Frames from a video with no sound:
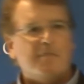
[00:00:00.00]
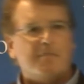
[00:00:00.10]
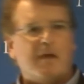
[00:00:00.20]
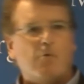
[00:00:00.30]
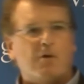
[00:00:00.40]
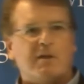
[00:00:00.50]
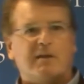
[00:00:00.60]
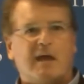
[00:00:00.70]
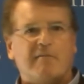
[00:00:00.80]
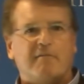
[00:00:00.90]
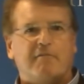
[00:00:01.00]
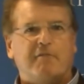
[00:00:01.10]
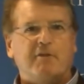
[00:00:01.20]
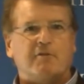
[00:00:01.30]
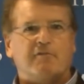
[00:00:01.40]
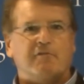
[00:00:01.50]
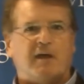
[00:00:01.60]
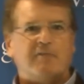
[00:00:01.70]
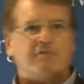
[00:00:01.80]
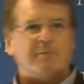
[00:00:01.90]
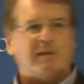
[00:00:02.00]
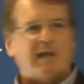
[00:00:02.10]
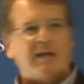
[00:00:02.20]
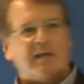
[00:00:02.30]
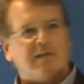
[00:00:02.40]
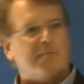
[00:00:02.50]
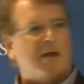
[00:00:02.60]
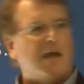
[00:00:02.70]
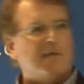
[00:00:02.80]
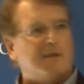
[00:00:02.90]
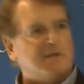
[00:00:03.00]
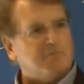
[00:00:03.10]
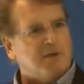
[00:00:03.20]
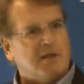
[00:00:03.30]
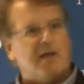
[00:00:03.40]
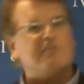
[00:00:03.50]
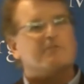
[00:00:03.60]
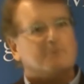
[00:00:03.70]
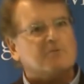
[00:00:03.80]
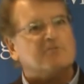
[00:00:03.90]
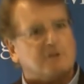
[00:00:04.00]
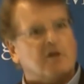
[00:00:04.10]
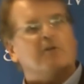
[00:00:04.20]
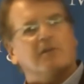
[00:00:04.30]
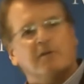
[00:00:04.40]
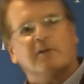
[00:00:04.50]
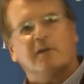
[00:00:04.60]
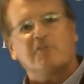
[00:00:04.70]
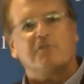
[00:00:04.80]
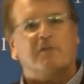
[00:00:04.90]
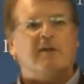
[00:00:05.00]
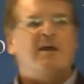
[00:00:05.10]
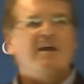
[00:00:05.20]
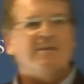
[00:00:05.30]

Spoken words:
they wanted to have a feeder flight from Atlanta to Miami to bring customers to go to their international flight.